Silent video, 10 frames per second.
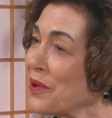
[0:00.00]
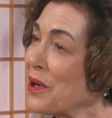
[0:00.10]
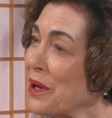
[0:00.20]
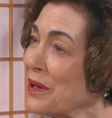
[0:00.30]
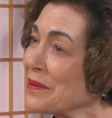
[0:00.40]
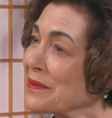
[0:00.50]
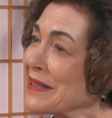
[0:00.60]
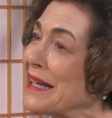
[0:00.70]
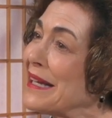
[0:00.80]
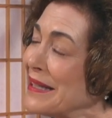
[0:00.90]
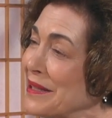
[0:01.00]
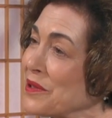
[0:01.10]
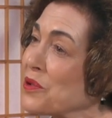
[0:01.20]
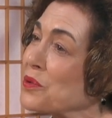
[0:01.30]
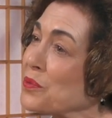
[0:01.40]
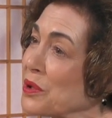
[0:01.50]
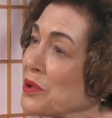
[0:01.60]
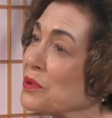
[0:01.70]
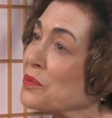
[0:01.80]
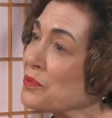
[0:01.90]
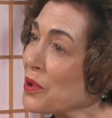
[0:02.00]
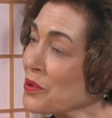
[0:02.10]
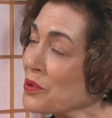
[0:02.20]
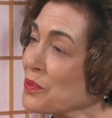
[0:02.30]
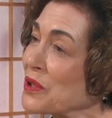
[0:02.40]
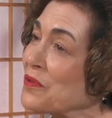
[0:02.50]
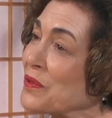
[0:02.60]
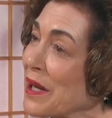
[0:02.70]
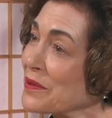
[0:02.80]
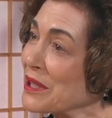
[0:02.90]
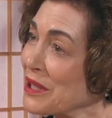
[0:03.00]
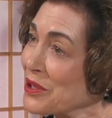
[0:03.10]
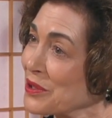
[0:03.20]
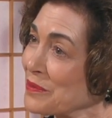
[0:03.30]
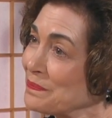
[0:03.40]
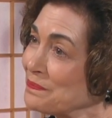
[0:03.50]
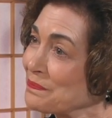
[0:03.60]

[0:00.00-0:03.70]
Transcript: all is your Real Rosewood Foundation.